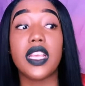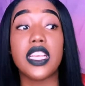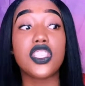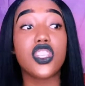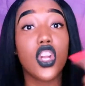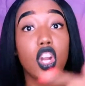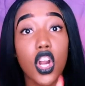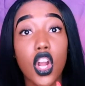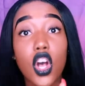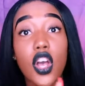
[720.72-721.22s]

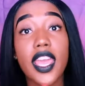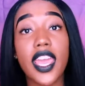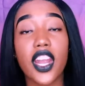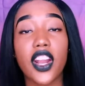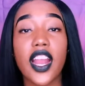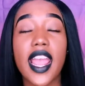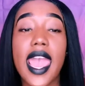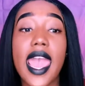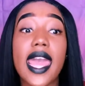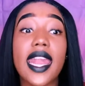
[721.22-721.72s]
this girl
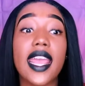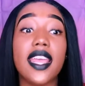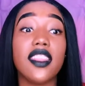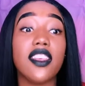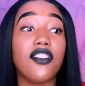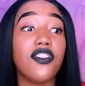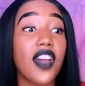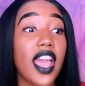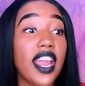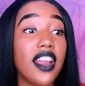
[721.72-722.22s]
hit her head.
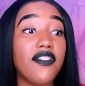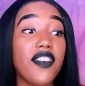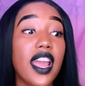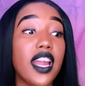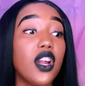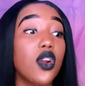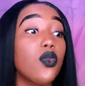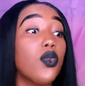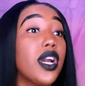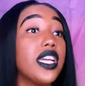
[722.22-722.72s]
And the
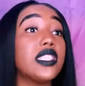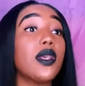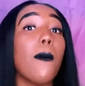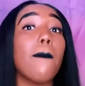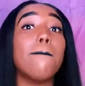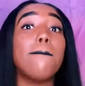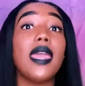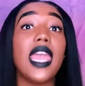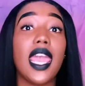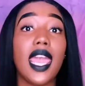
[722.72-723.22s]
firefighter was
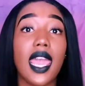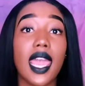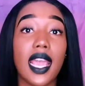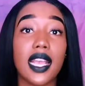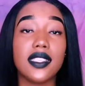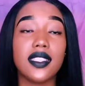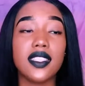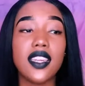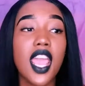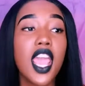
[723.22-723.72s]

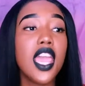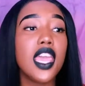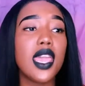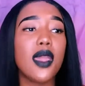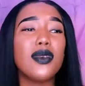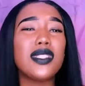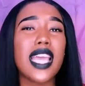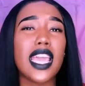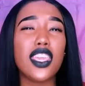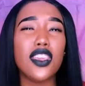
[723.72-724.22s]
pissed.
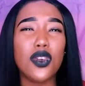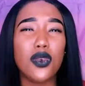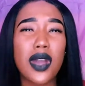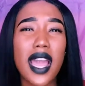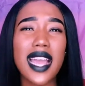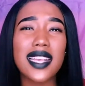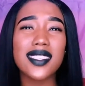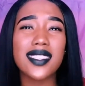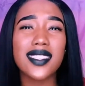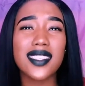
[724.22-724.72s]
He was like, you
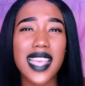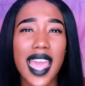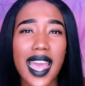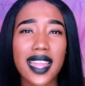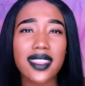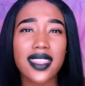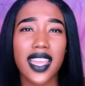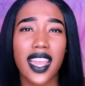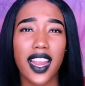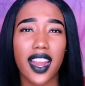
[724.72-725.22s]
guys
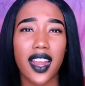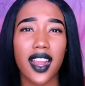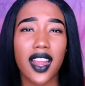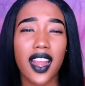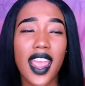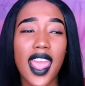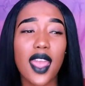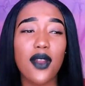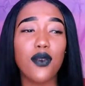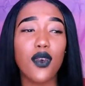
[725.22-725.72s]
sat
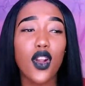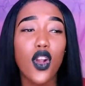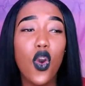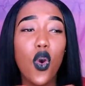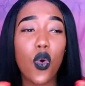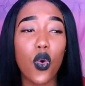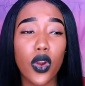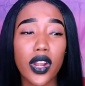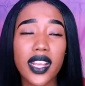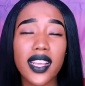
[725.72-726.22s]
there and
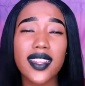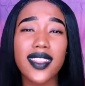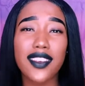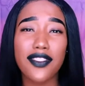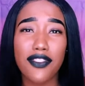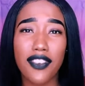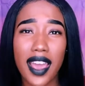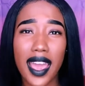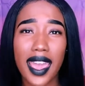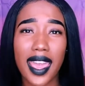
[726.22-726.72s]
recorded
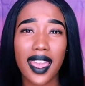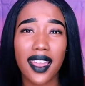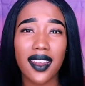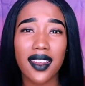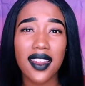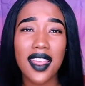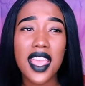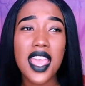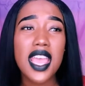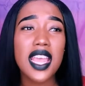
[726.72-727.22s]
the
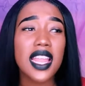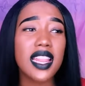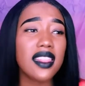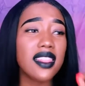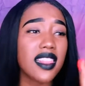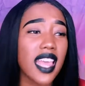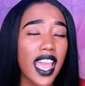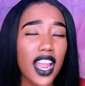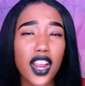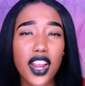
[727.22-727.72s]
fight,
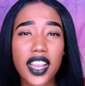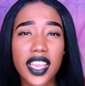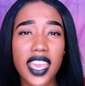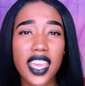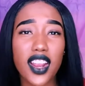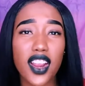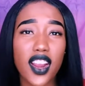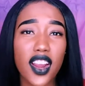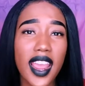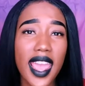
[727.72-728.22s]
let her
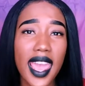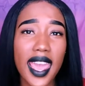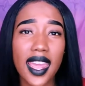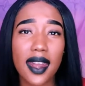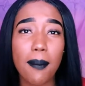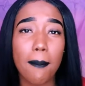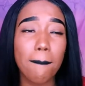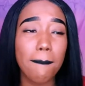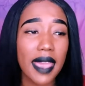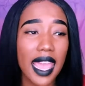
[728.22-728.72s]
get her
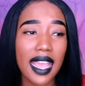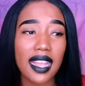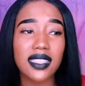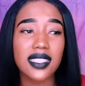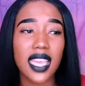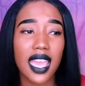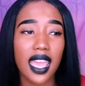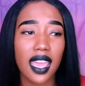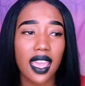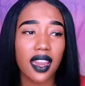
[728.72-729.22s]
head
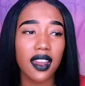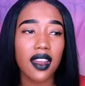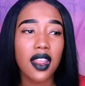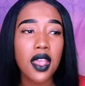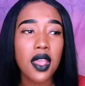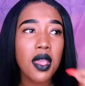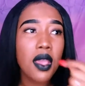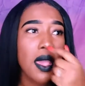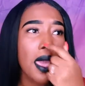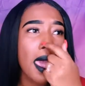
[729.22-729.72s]
banged
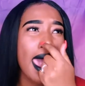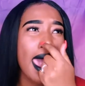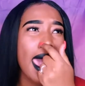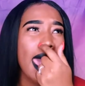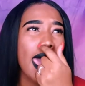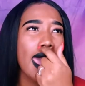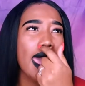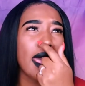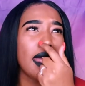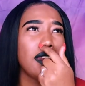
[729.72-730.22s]
in,
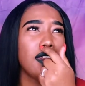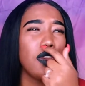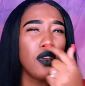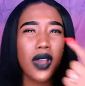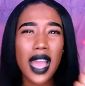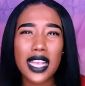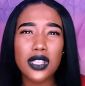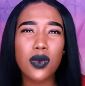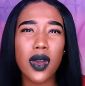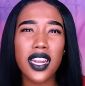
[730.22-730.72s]
and
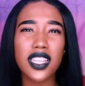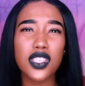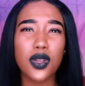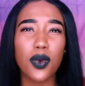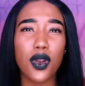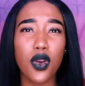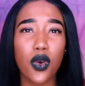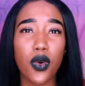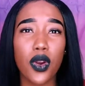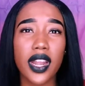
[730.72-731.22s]
you guys wanted
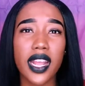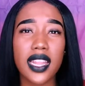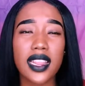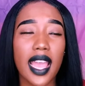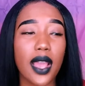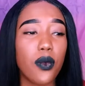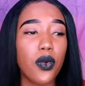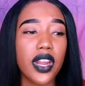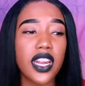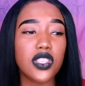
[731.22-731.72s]
to record it?
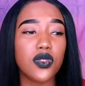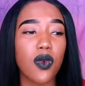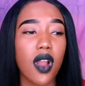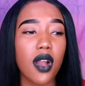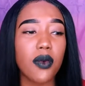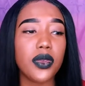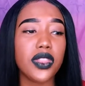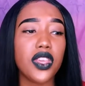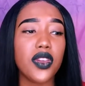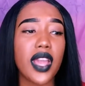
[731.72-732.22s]
Like, what is
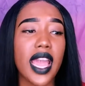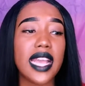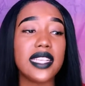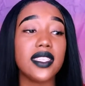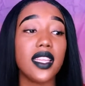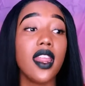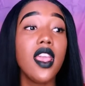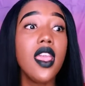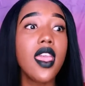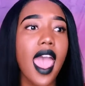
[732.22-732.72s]
wrong with you
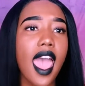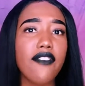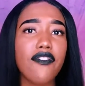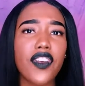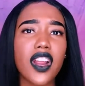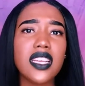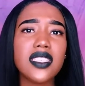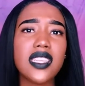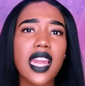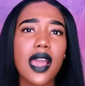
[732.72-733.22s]
guys? And
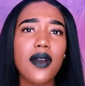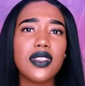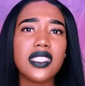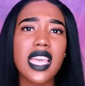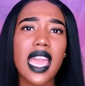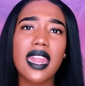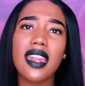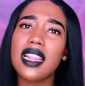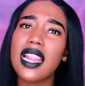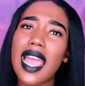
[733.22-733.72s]
at first I
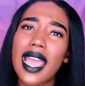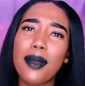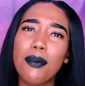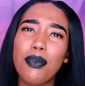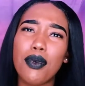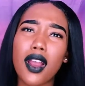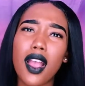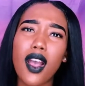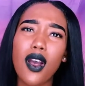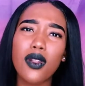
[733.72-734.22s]
was kind of
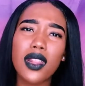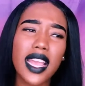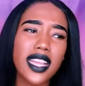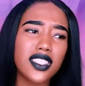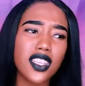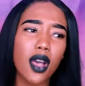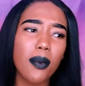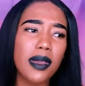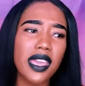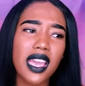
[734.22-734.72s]
like, bro,
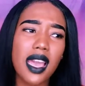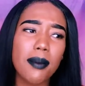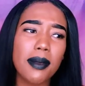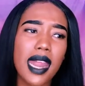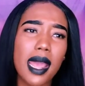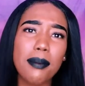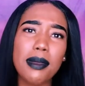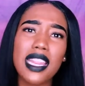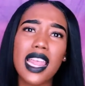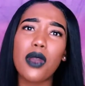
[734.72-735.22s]
like, don't be
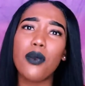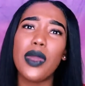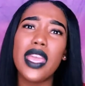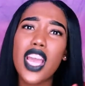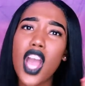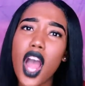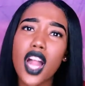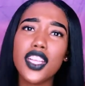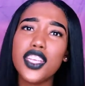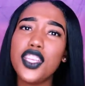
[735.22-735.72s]
coming at me, like,
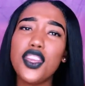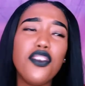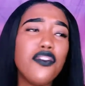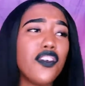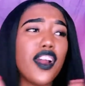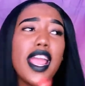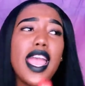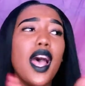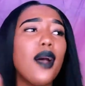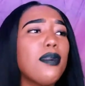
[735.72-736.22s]
we calling
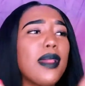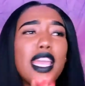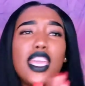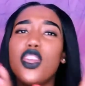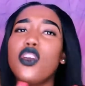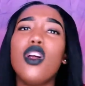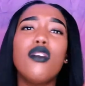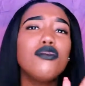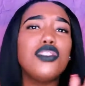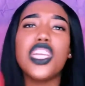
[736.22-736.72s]
you for help,
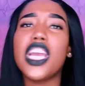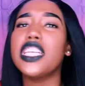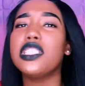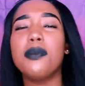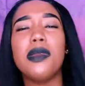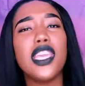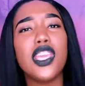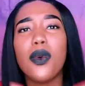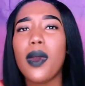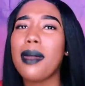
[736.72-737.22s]
like, you don't
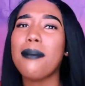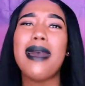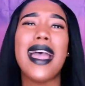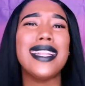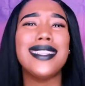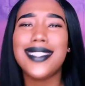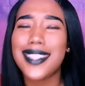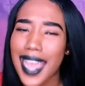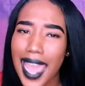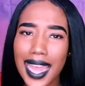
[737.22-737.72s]
judge me, you ain't
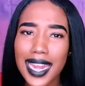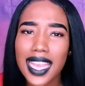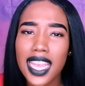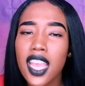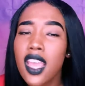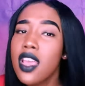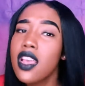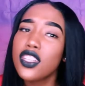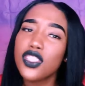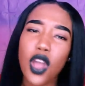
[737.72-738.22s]
my
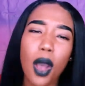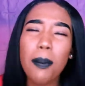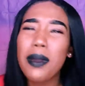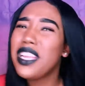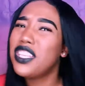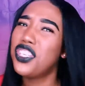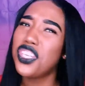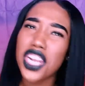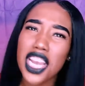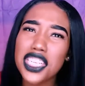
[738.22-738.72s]
daddy, don't
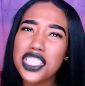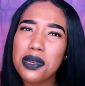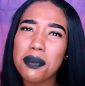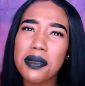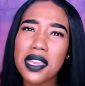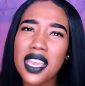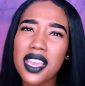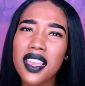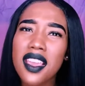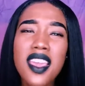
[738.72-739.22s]
be
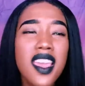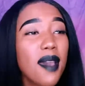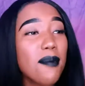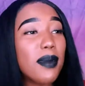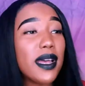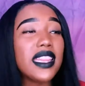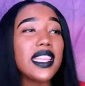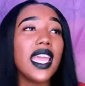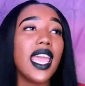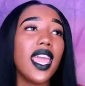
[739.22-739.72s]
judging me.
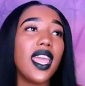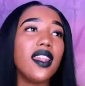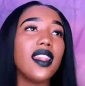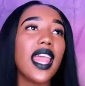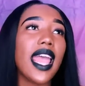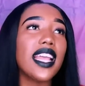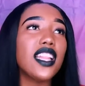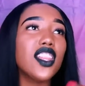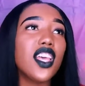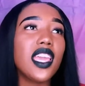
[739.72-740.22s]
But
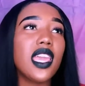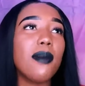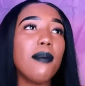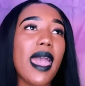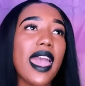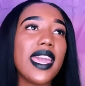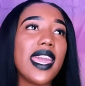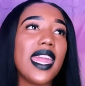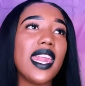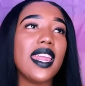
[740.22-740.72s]
then, like, looking
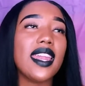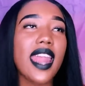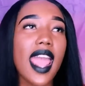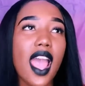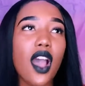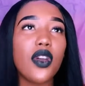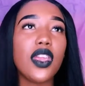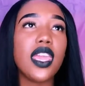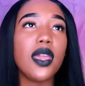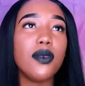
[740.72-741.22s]
back at it
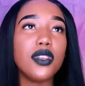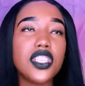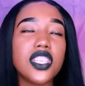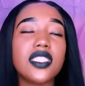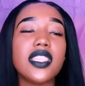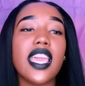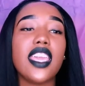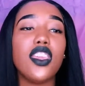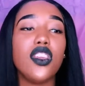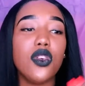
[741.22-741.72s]
now, he was
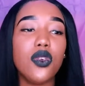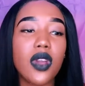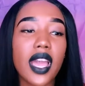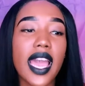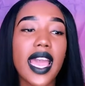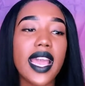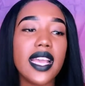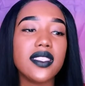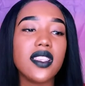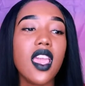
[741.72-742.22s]
just like, you
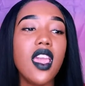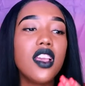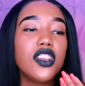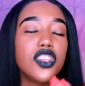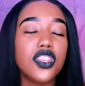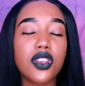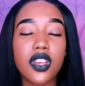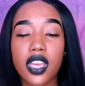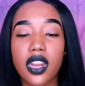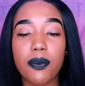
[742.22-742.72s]
guys
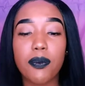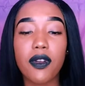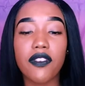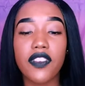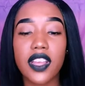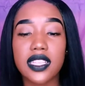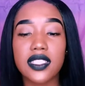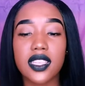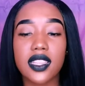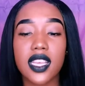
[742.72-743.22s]
could have
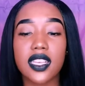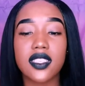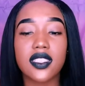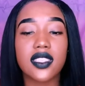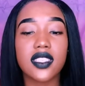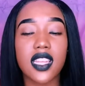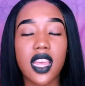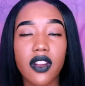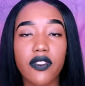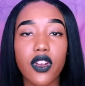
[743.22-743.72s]
prevented
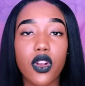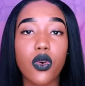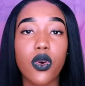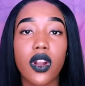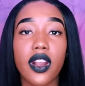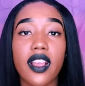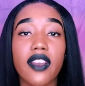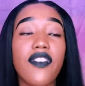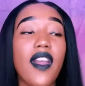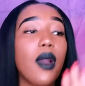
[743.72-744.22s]
this. Instead of
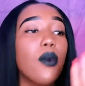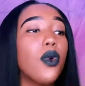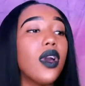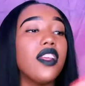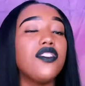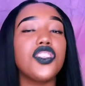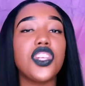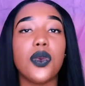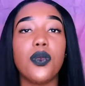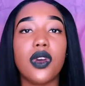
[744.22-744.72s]
recording the fight,
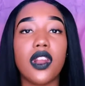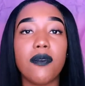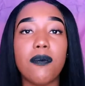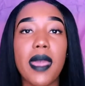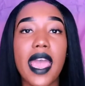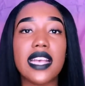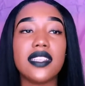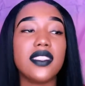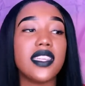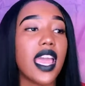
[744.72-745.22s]
what if she would
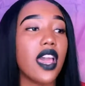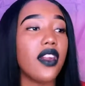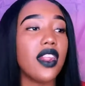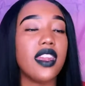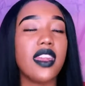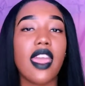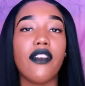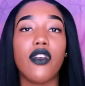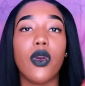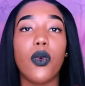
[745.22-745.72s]
have passed out
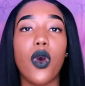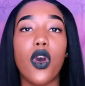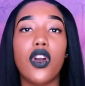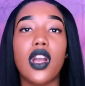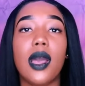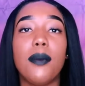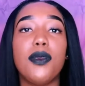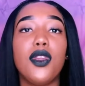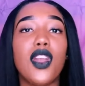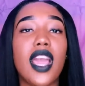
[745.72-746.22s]
and never
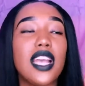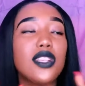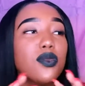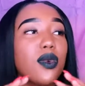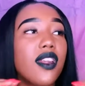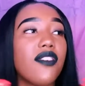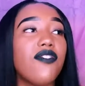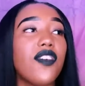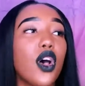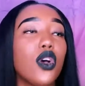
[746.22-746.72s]
woke up? You guys
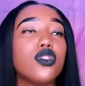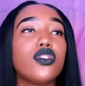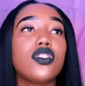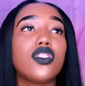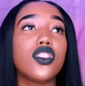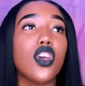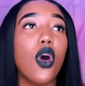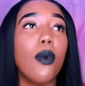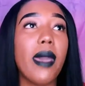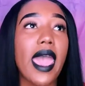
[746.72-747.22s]
would have felt
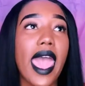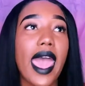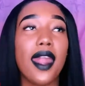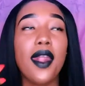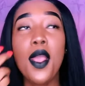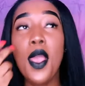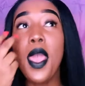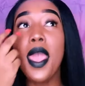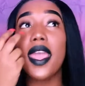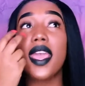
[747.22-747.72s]
so
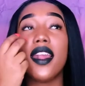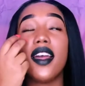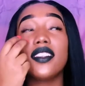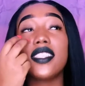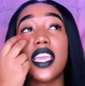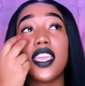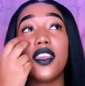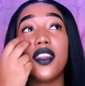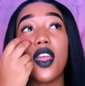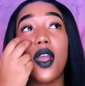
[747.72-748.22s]
bad. And I
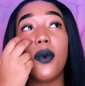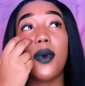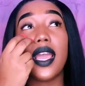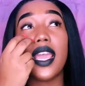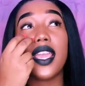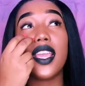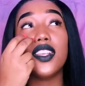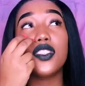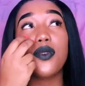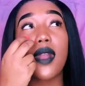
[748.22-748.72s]
was like, you know
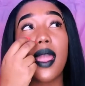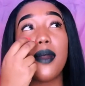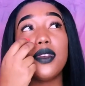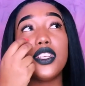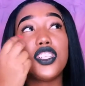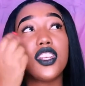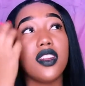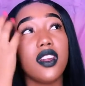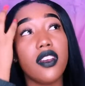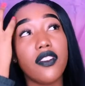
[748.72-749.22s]
what, he's right,
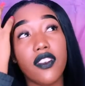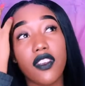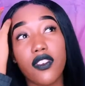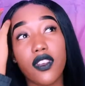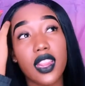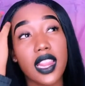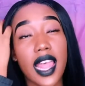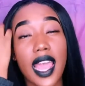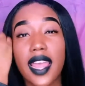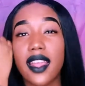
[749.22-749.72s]
we shouldn't have
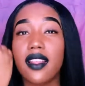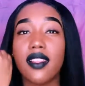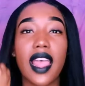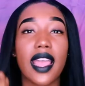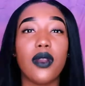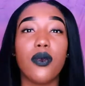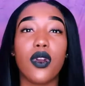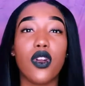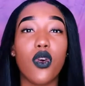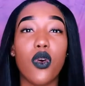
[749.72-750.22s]
even
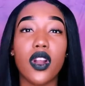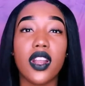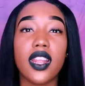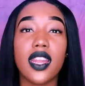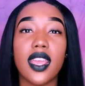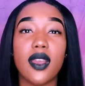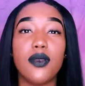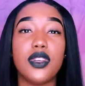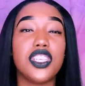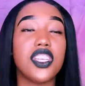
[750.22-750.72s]

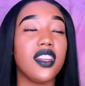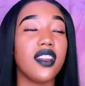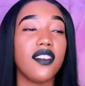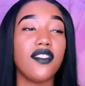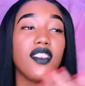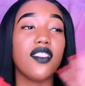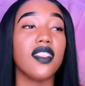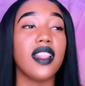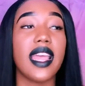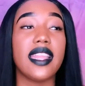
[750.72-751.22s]
recorded it, we shouldn't
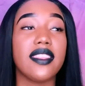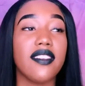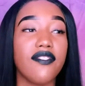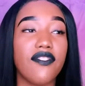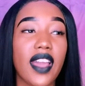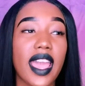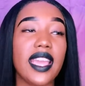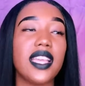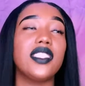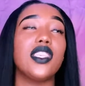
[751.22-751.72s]
have even let
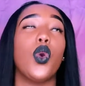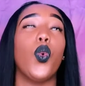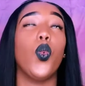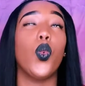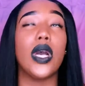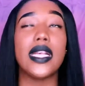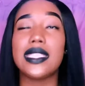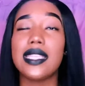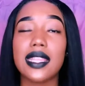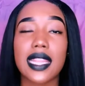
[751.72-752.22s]
them fight, because
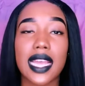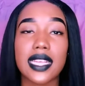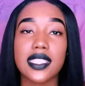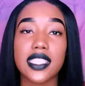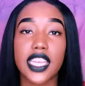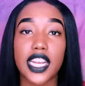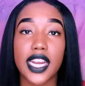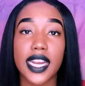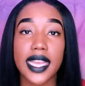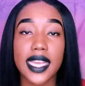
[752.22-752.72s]
it wasn't
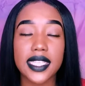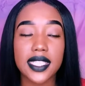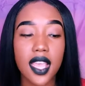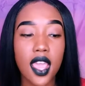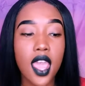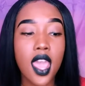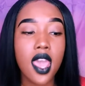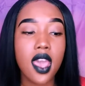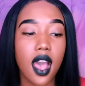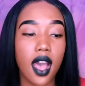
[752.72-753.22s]
that serious.
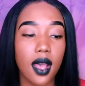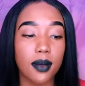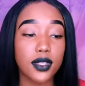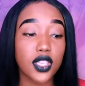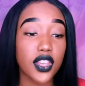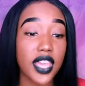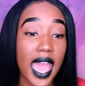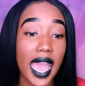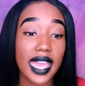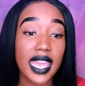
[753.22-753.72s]

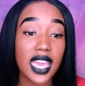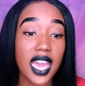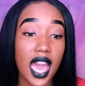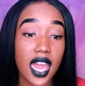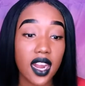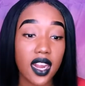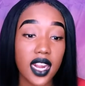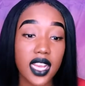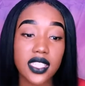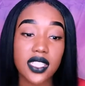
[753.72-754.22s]
So yeah, he
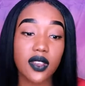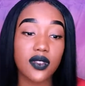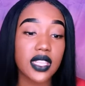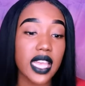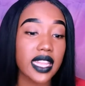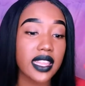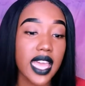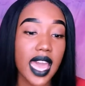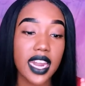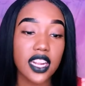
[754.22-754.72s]
got on us, he was
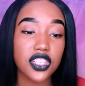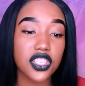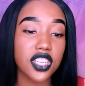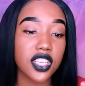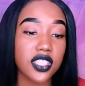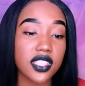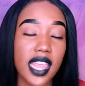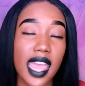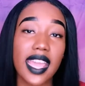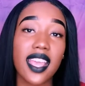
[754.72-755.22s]
like, that is
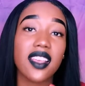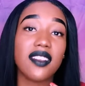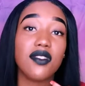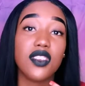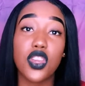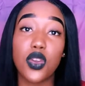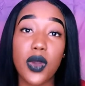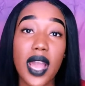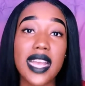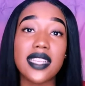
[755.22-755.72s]
just like,
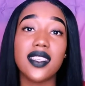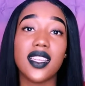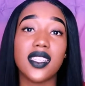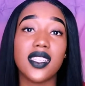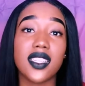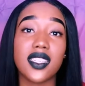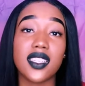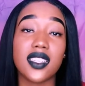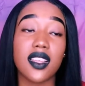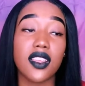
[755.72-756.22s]
you guys
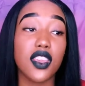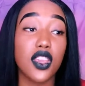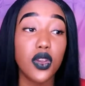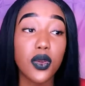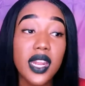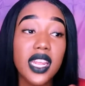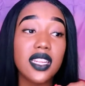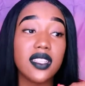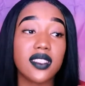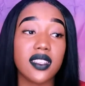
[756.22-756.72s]
need
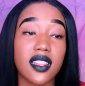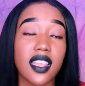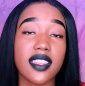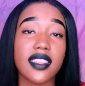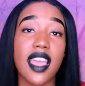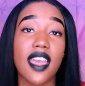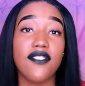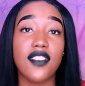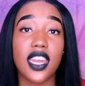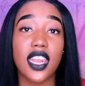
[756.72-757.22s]
to
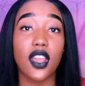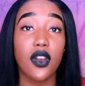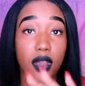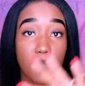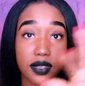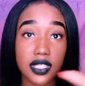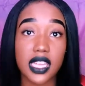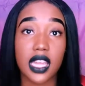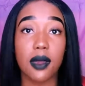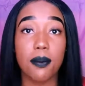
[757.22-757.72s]
delete that video.
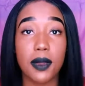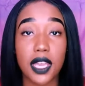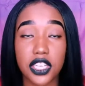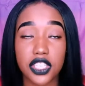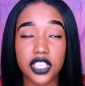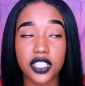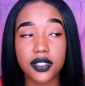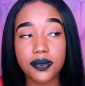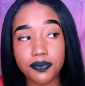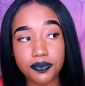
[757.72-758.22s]
He was telling
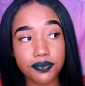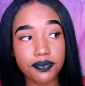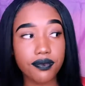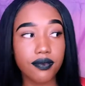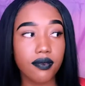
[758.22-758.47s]
Peaches.